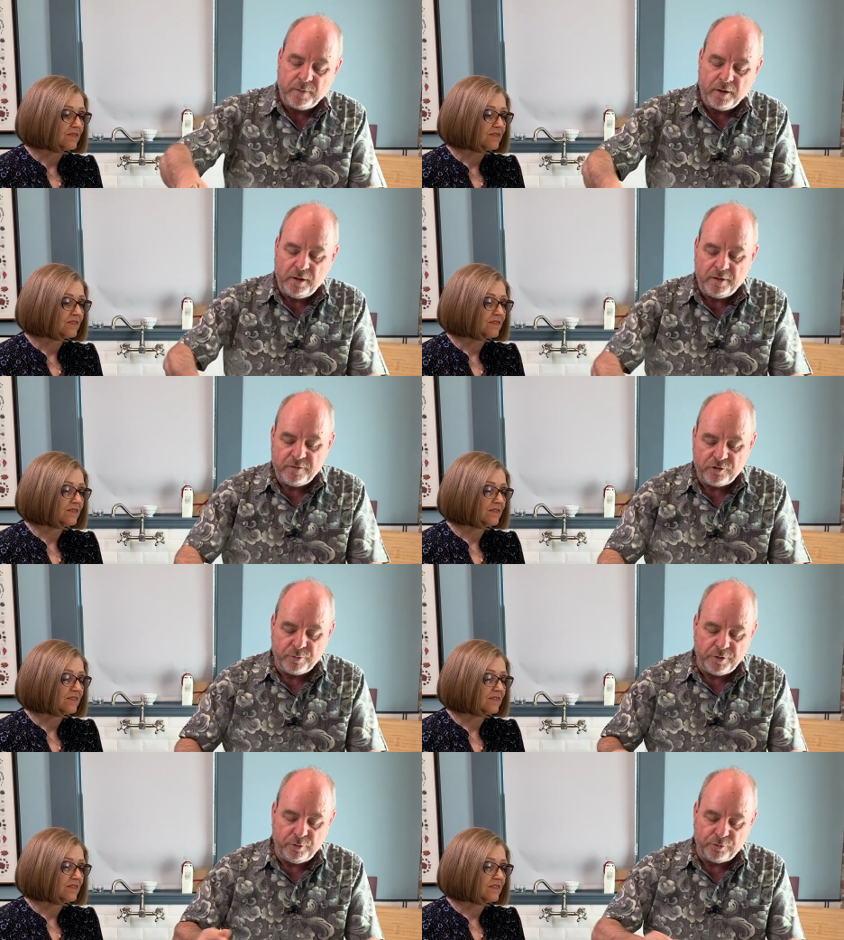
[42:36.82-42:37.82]
Speaker 1: let this
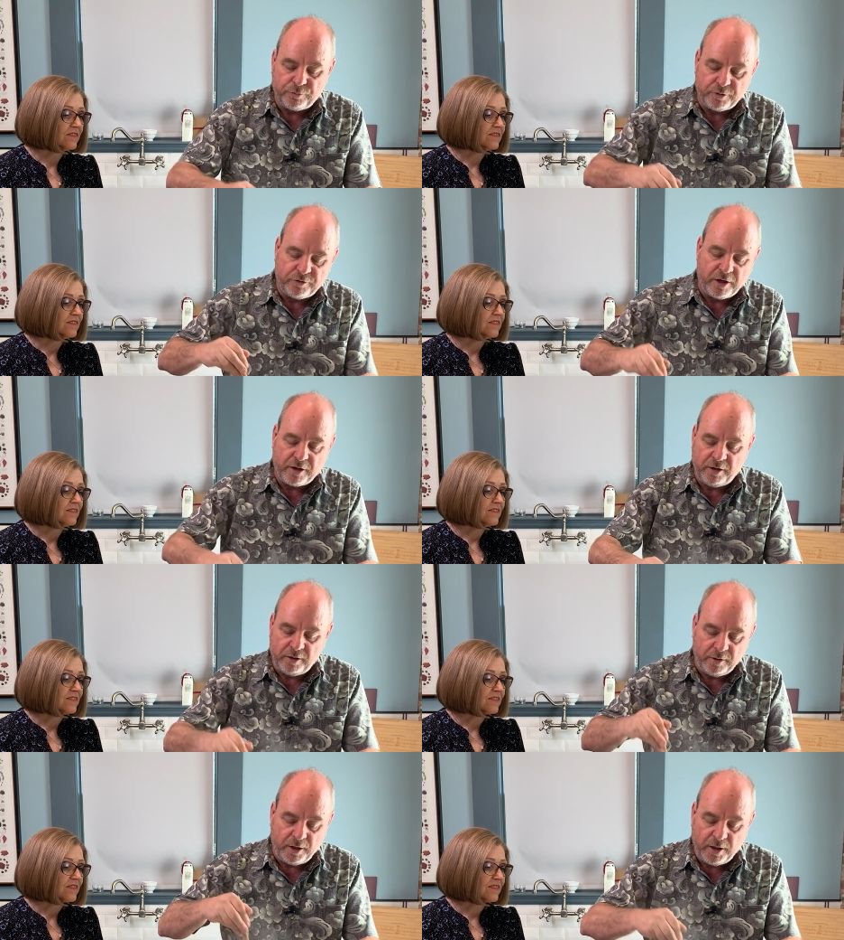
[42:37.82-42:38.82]
reduce for a second,
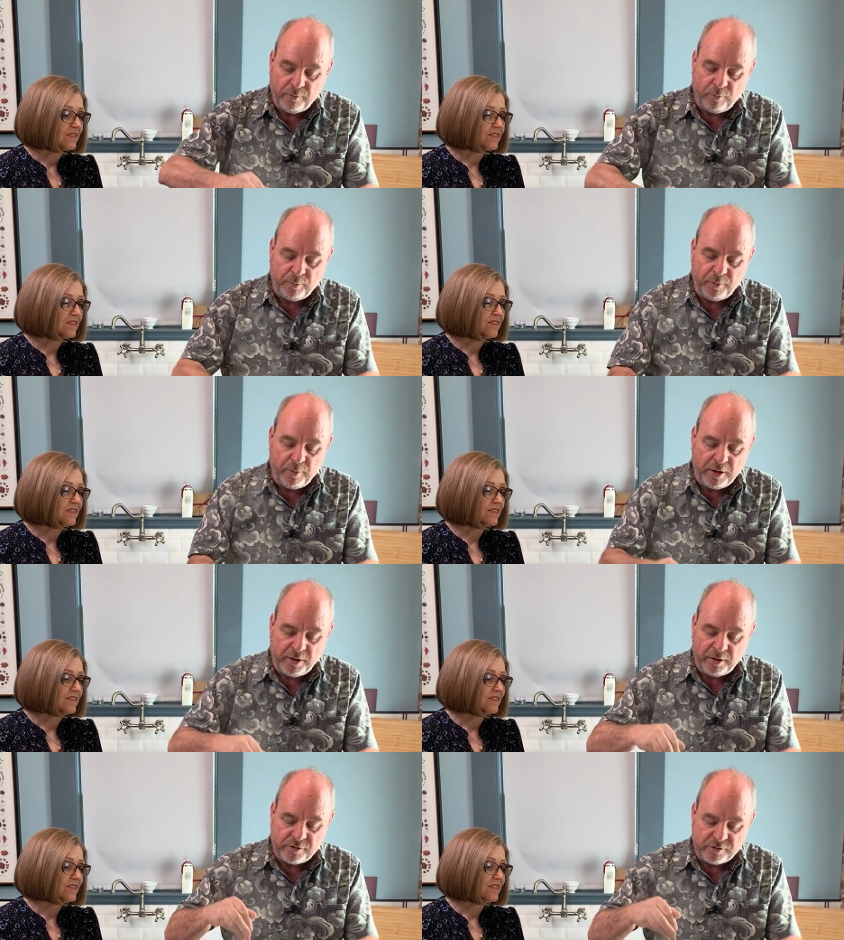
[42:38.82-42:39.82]
and we'll be ready
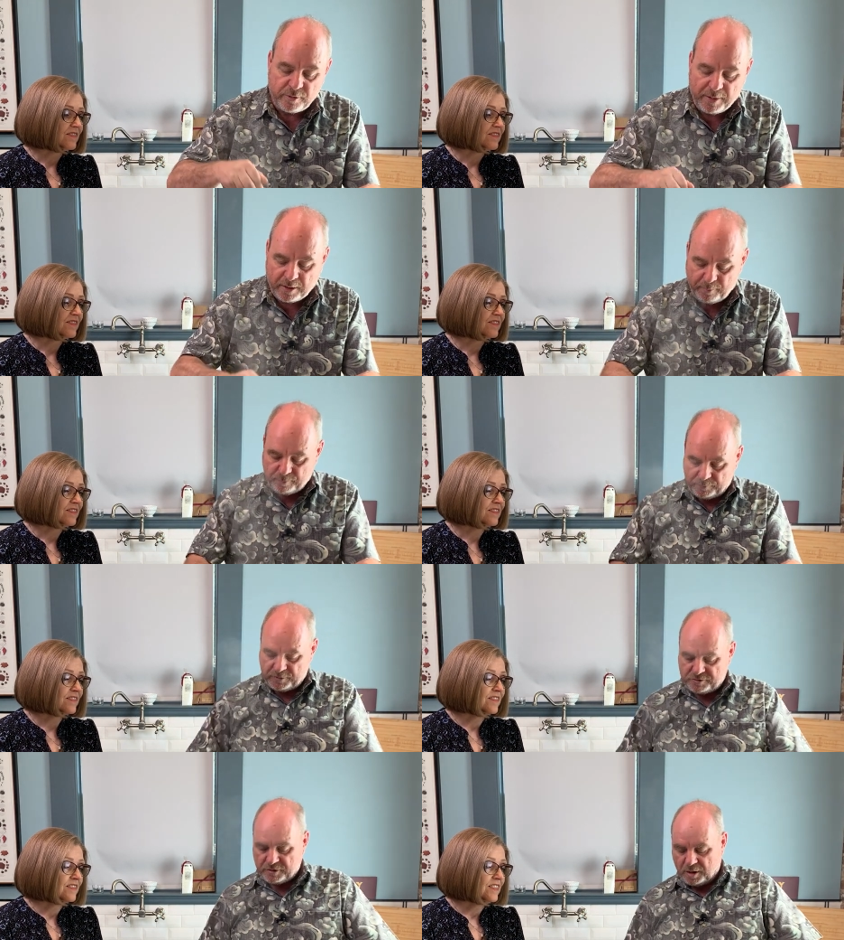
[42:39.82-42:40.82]
in just about a,
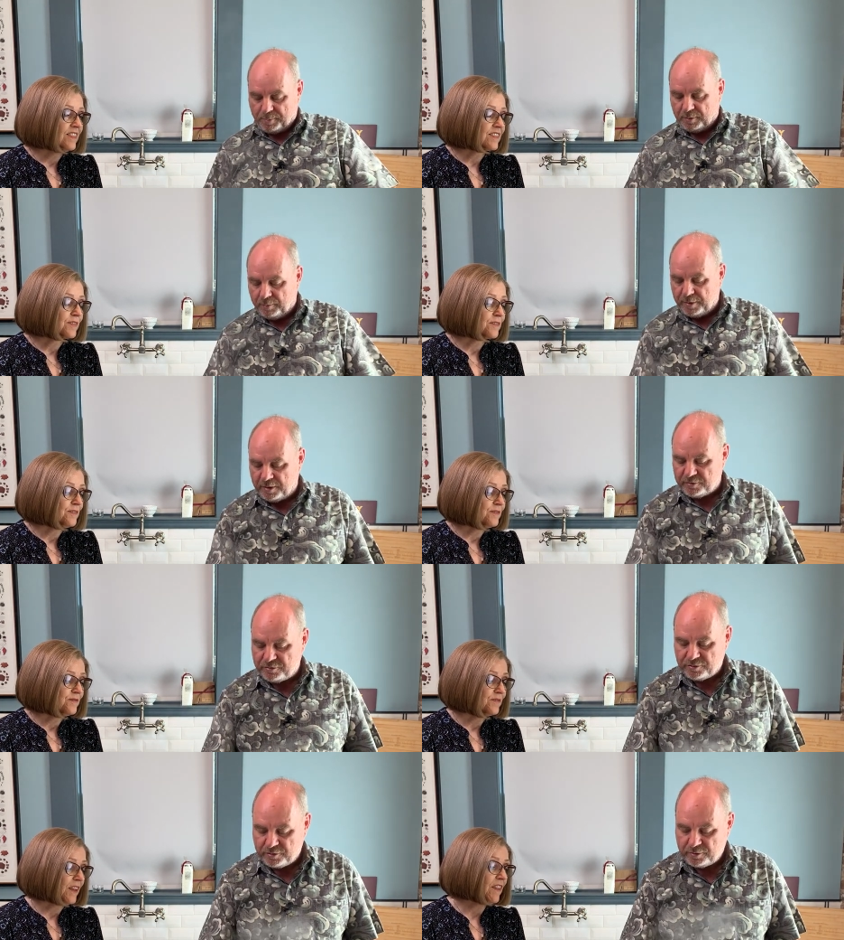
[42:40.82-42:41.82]
just a couple of
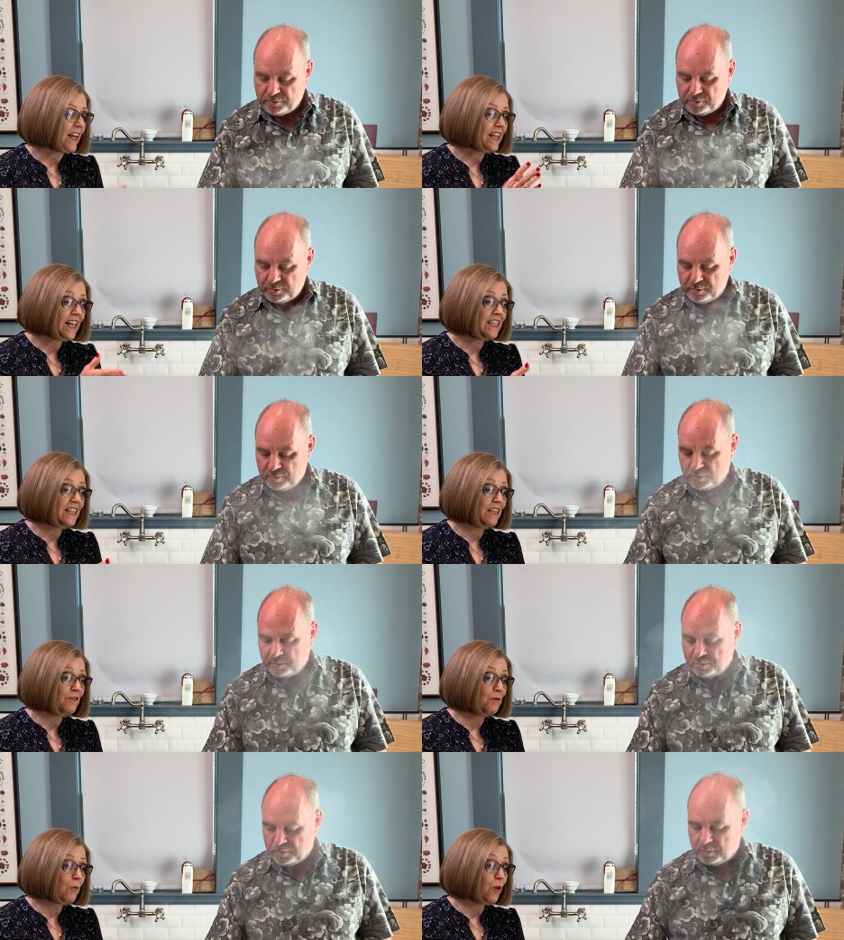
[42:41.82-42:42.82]
minutes.
Speaker 2: And that added
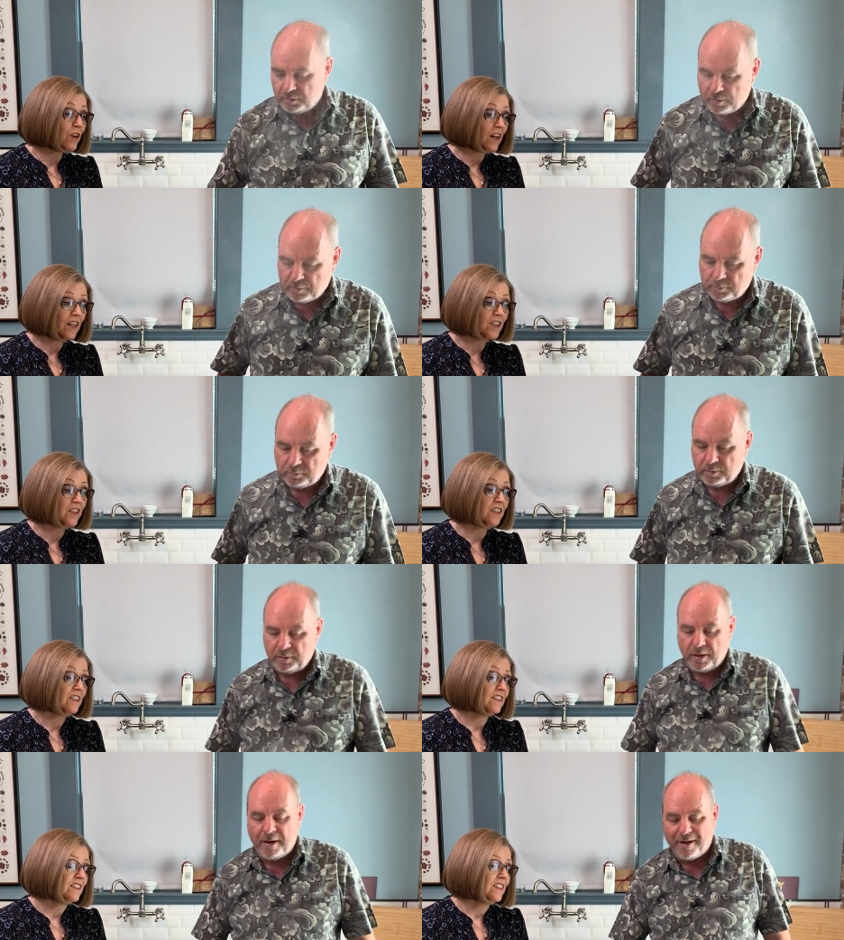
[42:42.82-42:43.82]
even more color.
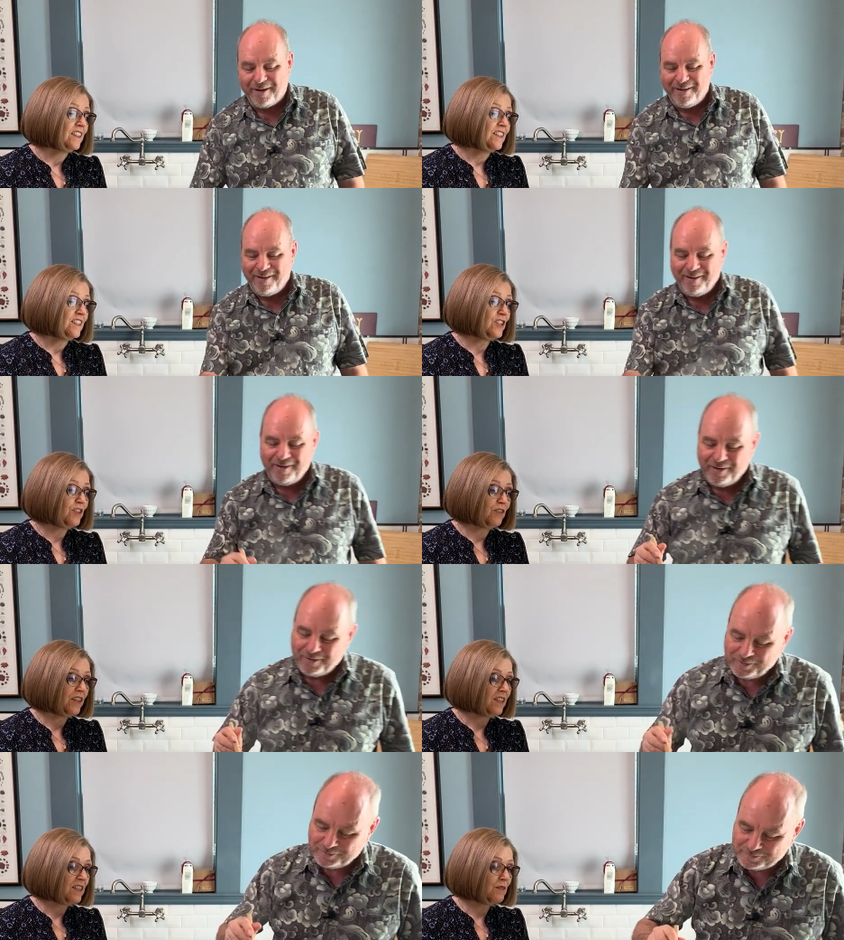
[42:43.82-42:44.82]
Yeah. To it,
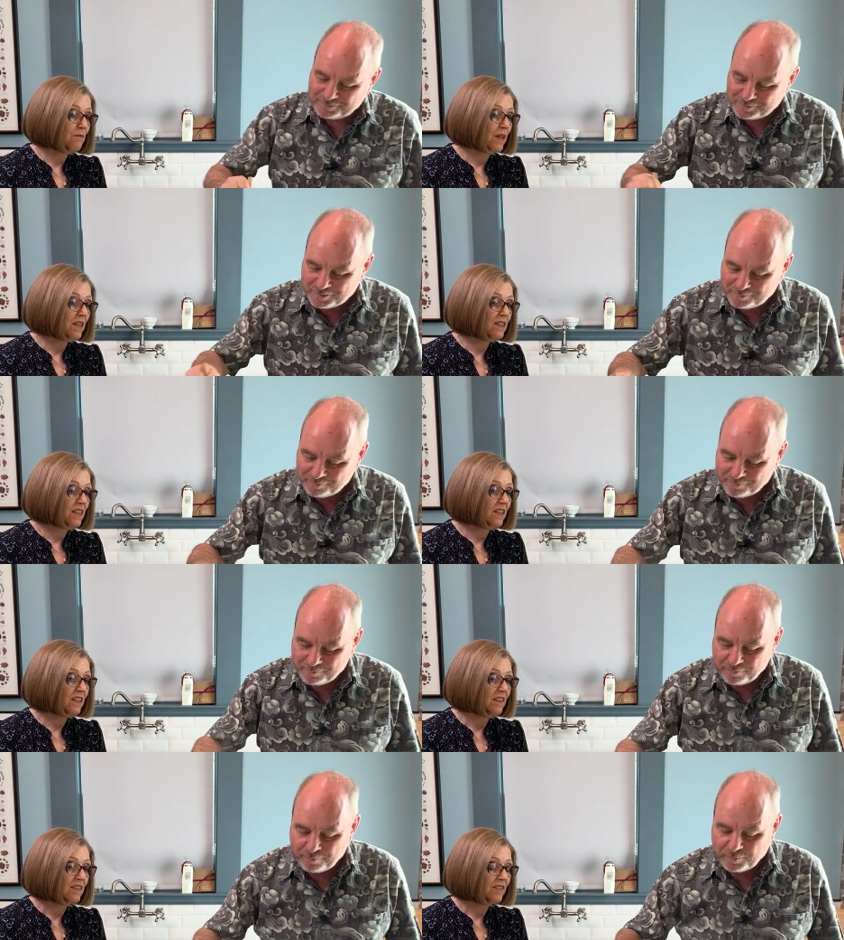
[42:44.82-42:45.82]
it's amazing.
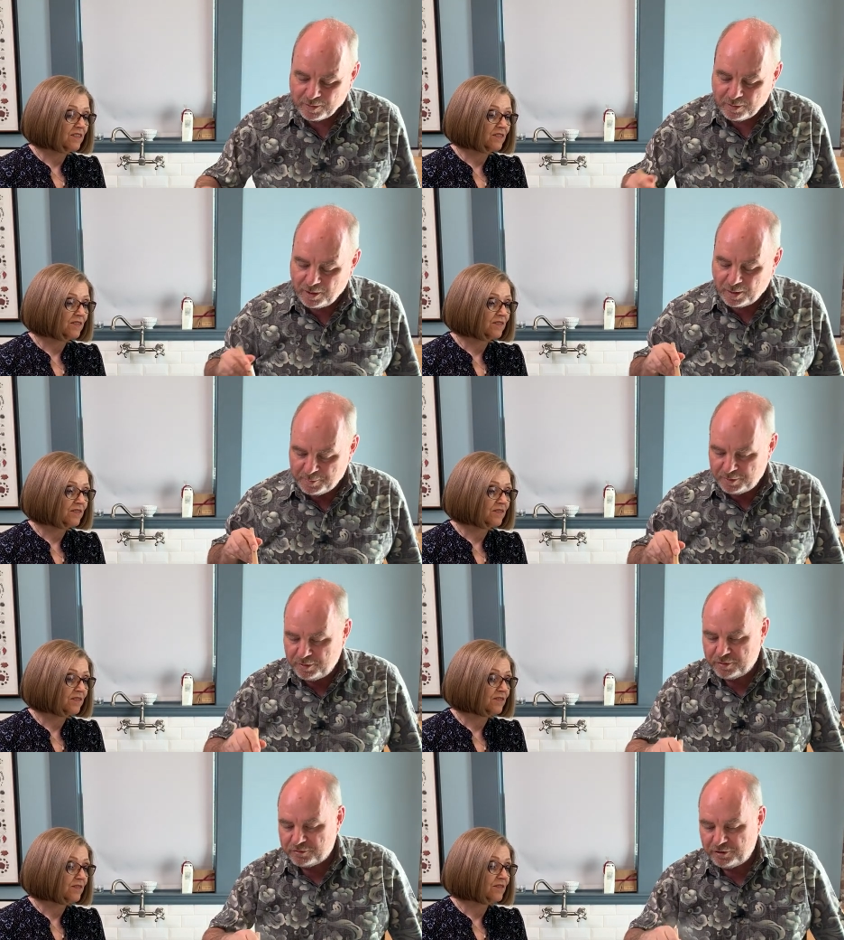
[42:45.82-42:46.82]
Speaker 1: Yeah, I mean, you
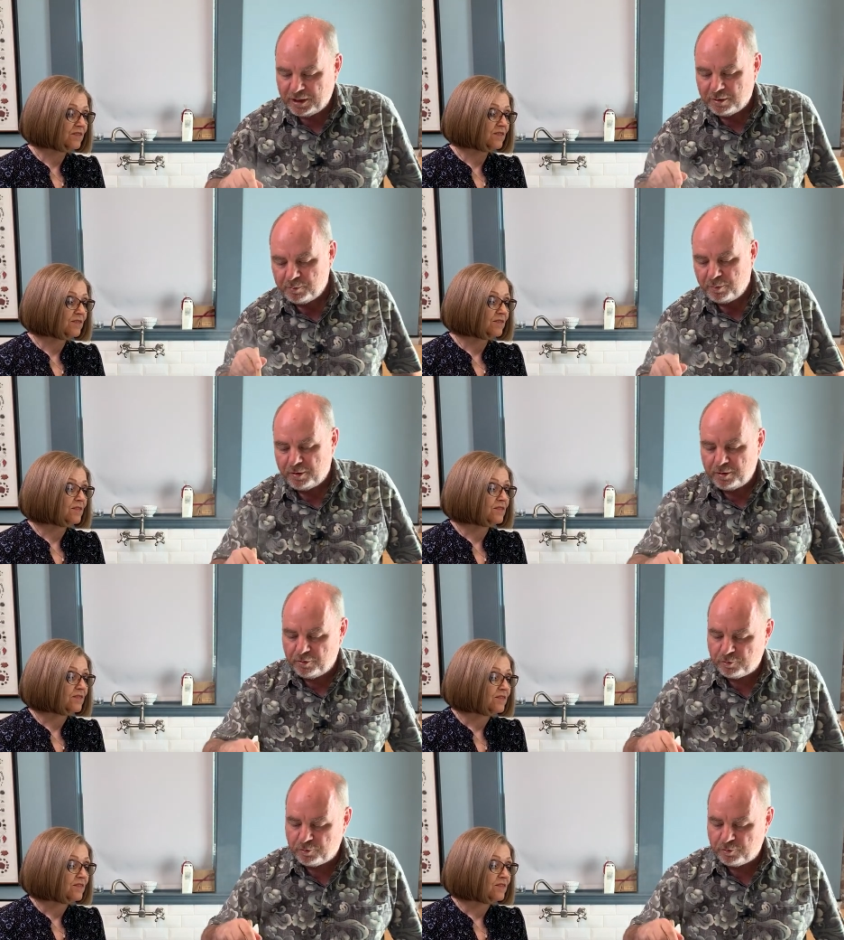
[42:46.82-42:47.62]
can see how important those